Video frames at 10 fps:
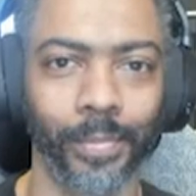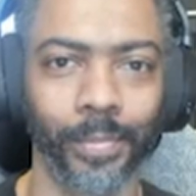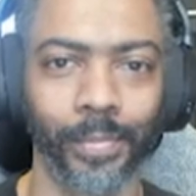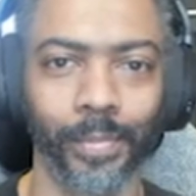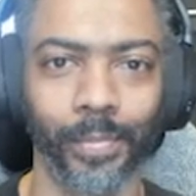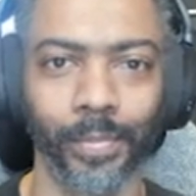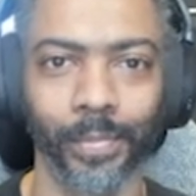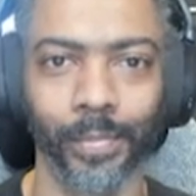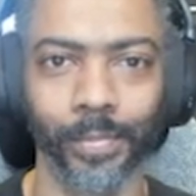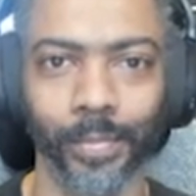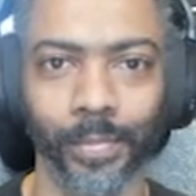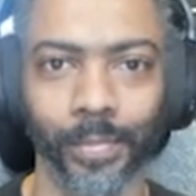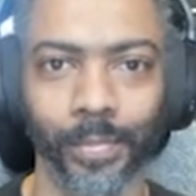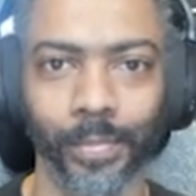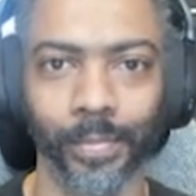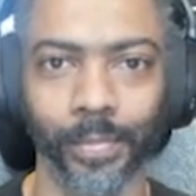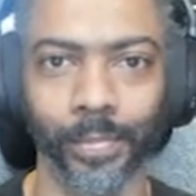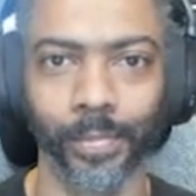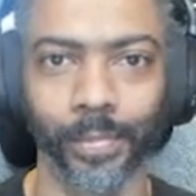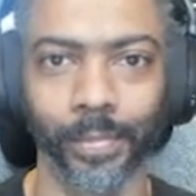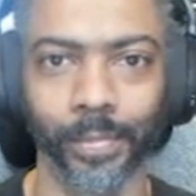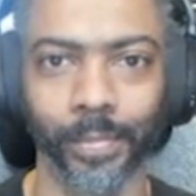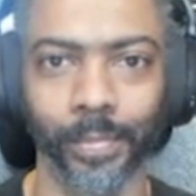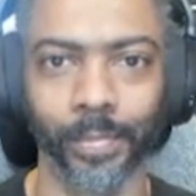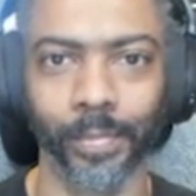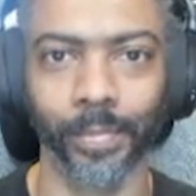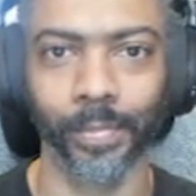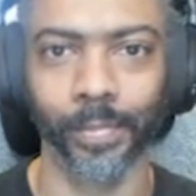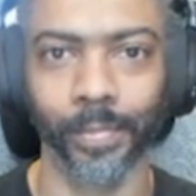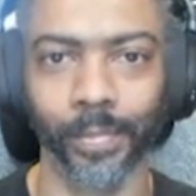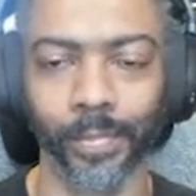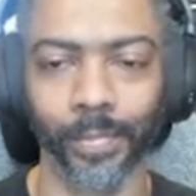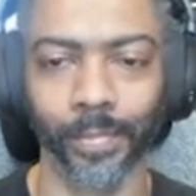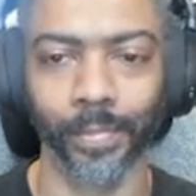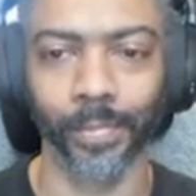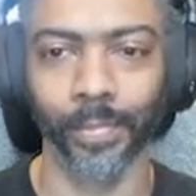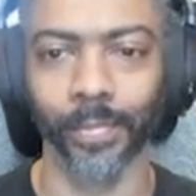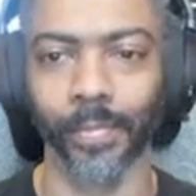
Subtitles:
(not speaking)